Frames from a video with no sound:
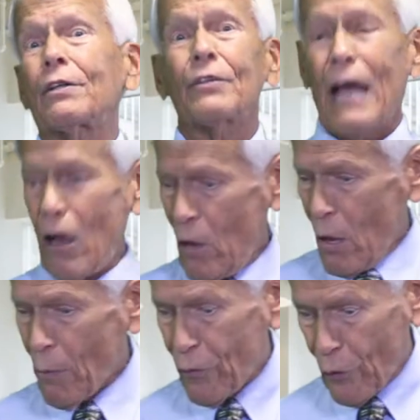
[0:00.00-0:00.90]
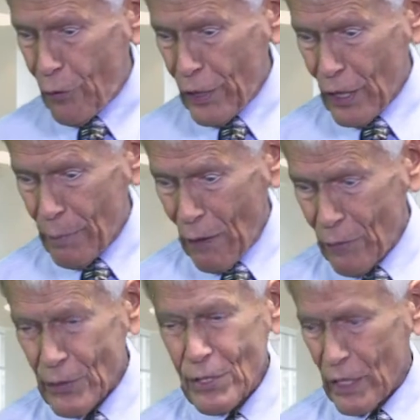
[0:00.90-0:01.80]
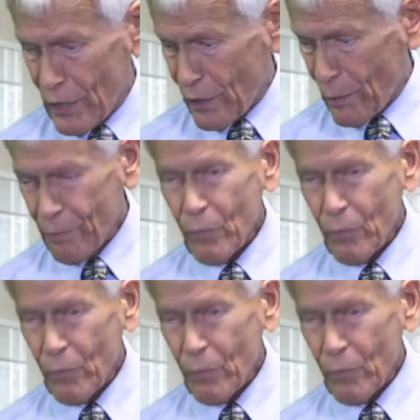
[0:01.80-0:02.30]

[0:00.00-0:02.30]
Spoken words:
it till now, but they're thinking about this thing here.